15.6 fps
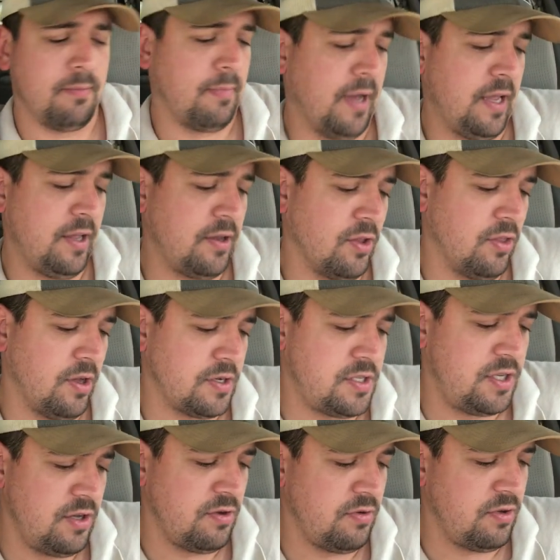Mike, good luck
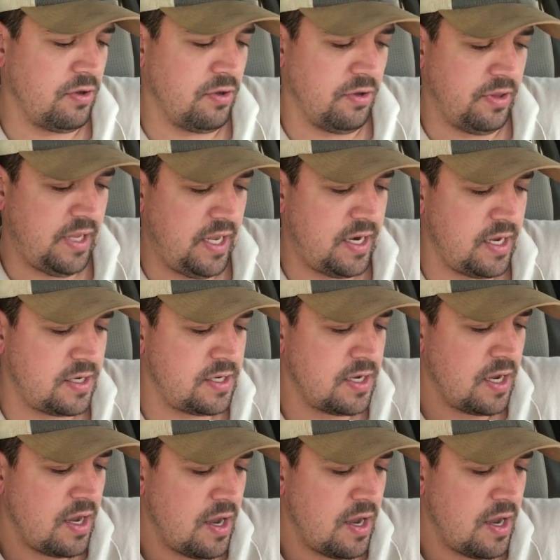to you. You'll need it.